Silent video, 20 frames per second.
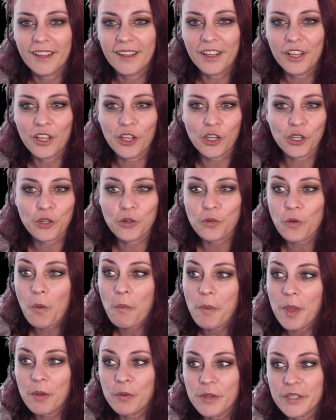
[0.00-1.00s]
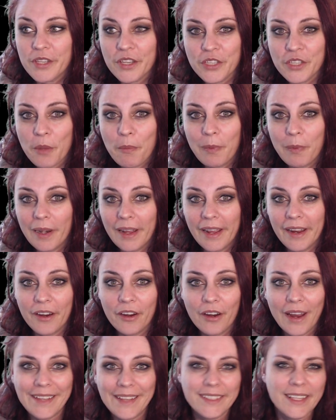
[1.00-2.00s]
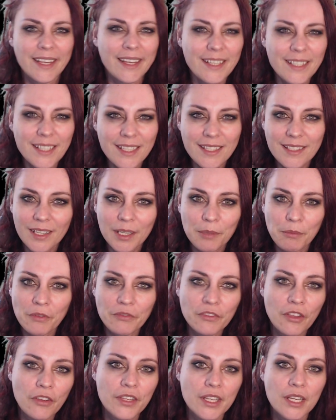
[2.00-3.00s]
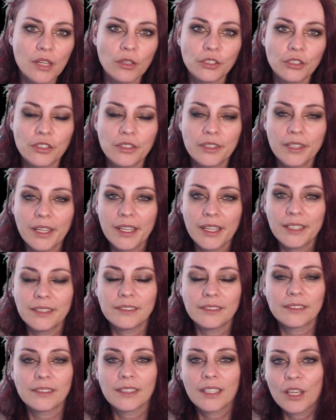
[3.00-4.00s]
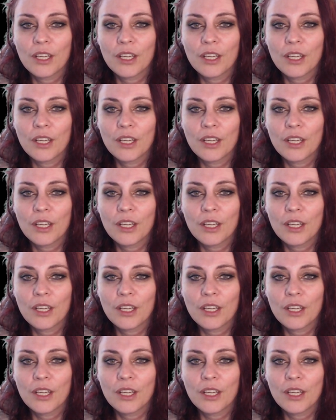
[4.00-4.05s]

uh, grouping with other player at any time of the day or the night